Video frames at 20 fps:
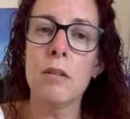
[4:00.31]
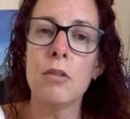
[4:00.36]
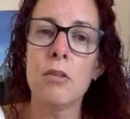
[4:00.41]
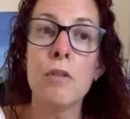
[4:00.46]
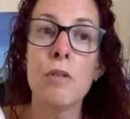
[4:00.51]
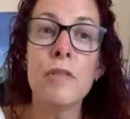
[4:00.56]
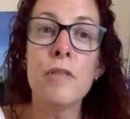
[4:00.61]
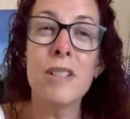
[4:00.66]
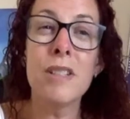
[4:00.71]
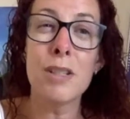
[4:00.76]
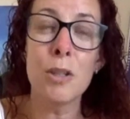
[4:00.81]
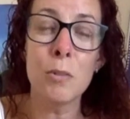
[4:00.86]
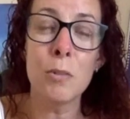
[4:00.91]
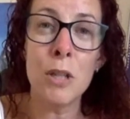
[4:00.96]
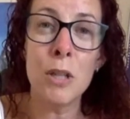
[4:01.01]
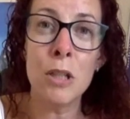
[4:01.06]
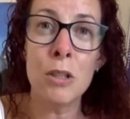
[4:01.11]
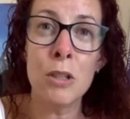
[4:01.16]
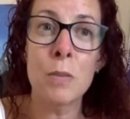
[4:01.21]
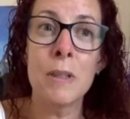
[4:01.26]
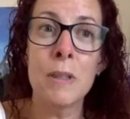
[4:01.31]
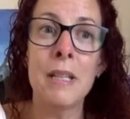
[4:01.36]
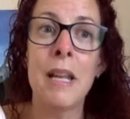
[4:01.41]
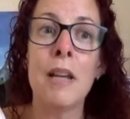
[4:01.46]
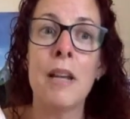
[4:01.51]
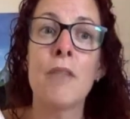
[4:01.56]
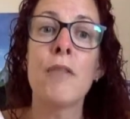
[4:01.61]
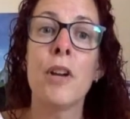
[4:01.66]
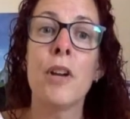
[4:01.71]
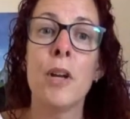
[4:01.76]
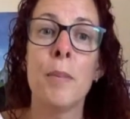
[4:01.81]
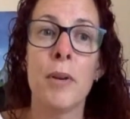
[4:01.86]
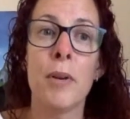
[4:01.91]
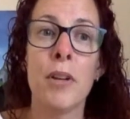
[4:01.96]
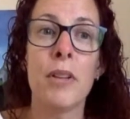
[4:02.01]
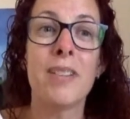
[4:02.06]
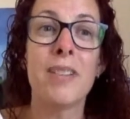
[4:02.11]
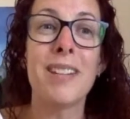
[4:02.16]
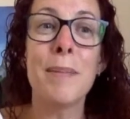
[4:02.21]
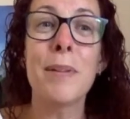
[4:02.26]
dolphins in the wild with Lena for her
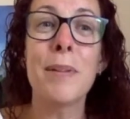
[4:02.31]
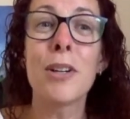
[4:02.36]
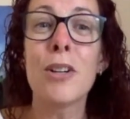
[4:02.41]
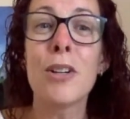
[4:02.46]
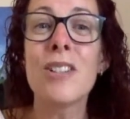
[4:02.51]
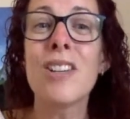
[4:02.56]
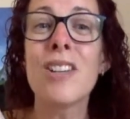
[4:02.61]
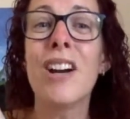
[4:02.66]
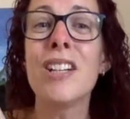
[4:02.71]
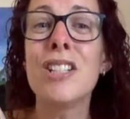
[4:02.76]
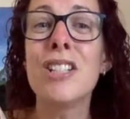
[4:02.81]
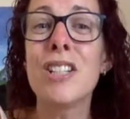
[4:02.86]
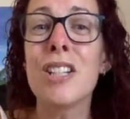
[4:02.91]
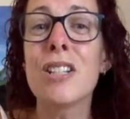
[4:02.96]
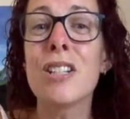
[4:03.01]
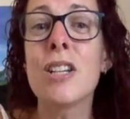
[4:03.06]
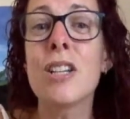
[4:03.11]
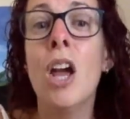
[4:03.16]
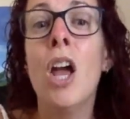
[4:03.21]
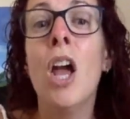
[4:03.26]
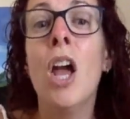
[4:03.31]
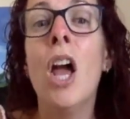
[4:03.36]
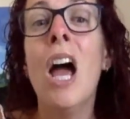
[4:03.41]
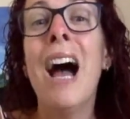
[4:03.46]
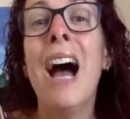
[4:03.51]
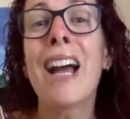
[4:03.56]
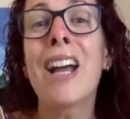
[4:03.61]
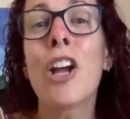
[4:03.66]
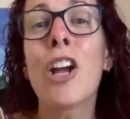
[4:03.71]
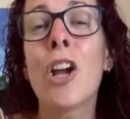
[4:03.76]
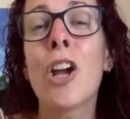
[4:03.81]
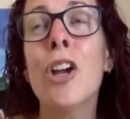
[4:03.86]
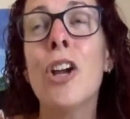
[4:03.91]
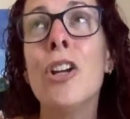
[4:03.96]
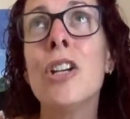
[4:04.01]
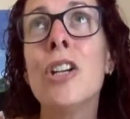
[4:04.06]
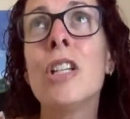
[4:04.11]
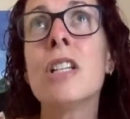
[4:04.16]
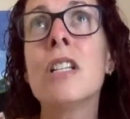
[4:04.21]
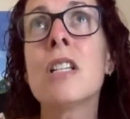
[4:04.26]
birthday, because I
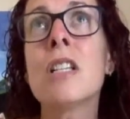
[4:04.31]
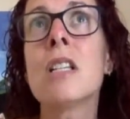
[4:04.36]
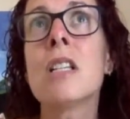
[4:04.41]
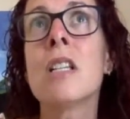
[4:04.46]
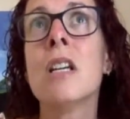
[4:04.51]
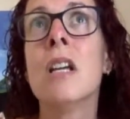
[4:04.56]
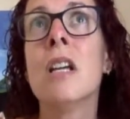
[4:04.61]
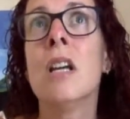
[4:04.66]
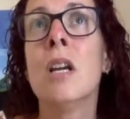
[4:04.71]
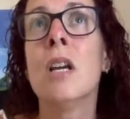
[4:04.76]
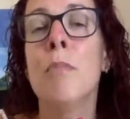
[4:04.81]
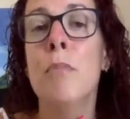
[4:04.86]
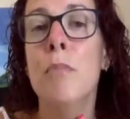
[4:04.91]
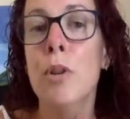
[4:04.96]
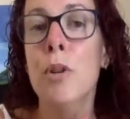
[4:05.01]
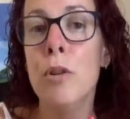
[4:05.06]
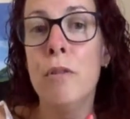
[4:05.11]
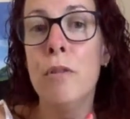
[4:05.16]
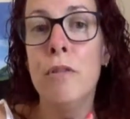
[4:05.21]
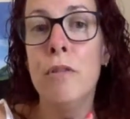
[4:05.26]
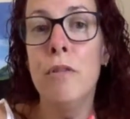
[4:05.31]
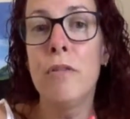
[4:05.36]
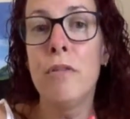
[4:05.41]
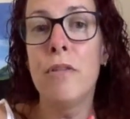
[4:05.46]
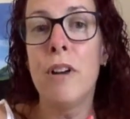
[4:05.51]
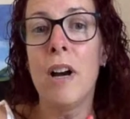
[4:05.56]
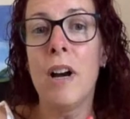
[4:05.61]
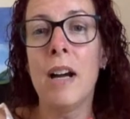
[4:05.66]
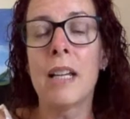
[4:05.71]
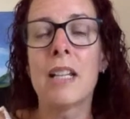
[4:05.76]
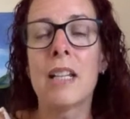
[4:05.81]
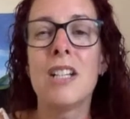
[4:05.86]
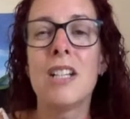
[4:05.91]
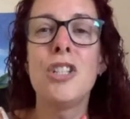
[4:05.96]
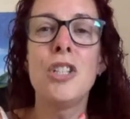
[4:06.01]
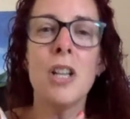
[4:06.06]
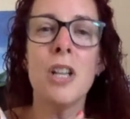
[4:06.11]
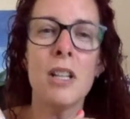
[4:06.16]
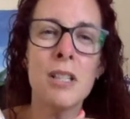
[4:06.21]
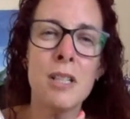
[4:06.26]
couldn't move. I could
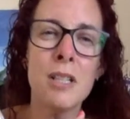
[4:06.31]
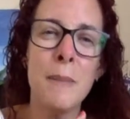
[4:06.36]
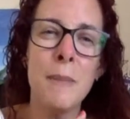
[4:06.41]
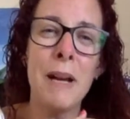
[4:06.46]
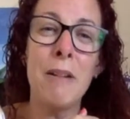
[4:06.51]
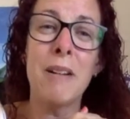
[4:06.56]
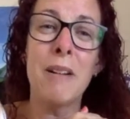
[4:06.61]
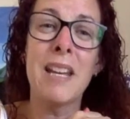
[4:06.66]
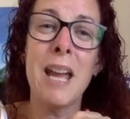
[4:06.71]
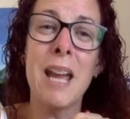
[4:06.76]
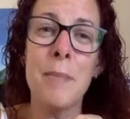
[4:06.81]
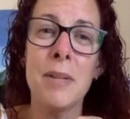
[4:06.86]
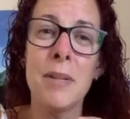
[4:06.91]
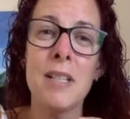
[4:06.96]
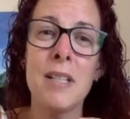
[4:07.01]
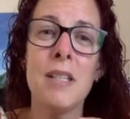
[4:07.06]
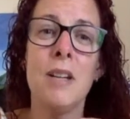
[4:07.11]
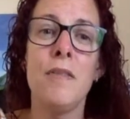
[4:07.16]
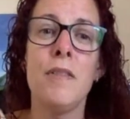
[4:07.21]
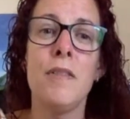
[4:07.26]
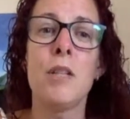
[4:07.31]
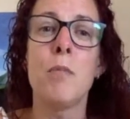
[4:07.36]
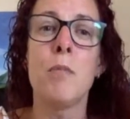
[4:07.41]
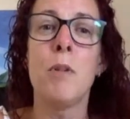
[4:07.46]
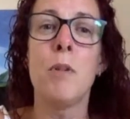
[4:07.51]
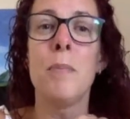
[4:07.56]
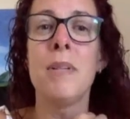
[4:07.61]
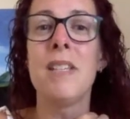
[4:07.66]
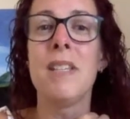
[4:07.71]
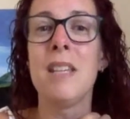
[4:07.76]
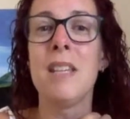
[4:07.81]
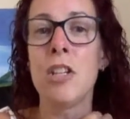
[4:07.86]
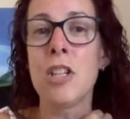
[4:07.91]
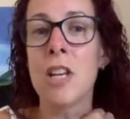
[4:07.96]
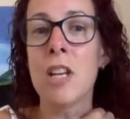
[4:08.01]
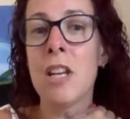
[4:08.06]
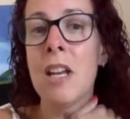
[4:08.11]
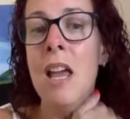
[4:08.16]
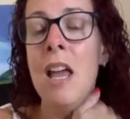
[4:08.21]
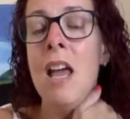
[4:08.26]
just about get myself into one
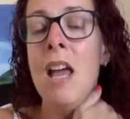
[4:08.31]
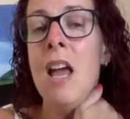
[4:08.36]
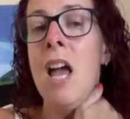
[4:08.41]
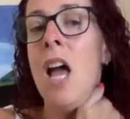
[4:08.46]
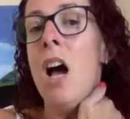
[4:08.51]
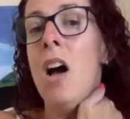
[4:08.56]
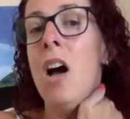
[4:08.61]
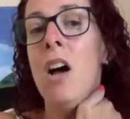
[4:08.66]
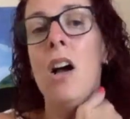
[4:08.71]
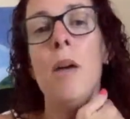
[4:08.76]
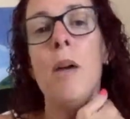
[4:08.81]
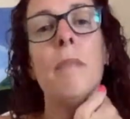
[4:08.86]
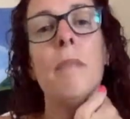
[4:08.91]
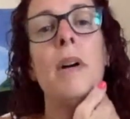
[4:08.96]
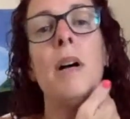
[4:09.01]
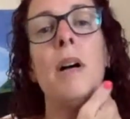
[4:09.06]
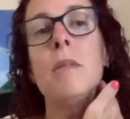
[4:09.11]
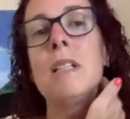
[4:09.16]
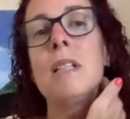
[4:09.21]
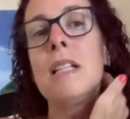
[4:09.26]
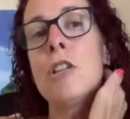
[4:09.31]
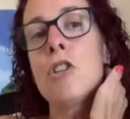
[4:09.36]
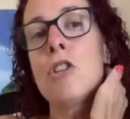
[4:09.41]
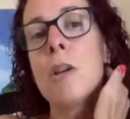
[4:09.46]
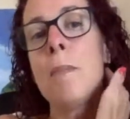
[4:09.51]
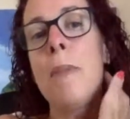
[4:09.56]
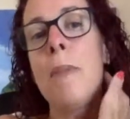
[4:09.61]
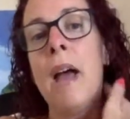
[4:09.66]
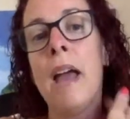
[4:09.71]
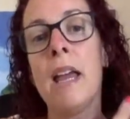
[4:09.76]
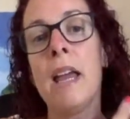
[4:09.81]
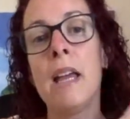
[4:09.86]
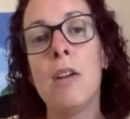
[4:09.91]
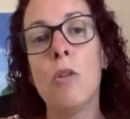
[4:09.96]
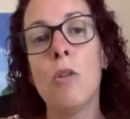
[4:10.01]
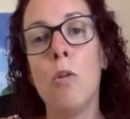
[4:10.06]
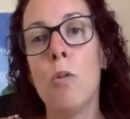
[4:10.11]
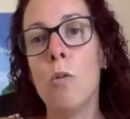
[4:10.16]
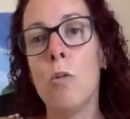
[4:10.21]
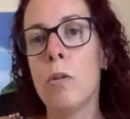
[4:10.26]
position. I was literally in
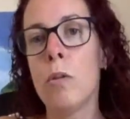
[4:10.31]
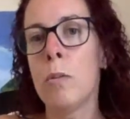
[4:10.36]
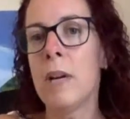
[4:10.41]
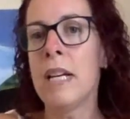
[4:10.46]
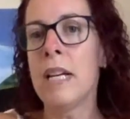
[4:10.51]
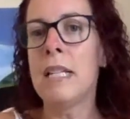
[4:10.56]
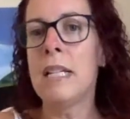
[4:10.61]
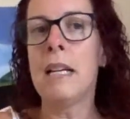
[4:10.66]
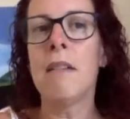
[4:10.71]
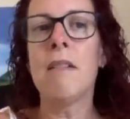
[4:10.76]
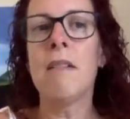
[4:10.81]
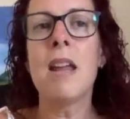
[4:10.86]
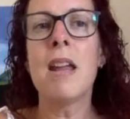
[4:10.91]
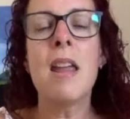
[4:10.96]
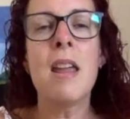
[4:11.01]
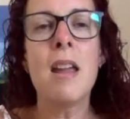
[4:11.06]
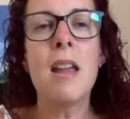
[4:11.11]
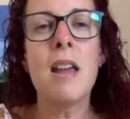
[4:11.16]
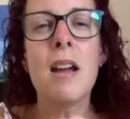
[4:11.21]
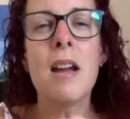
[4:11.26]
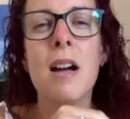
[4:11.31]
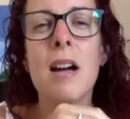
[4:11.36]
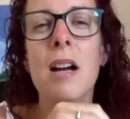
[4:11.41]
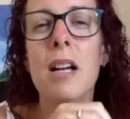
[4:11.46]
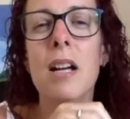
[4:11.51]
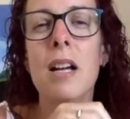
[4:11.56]
pain all the way down here.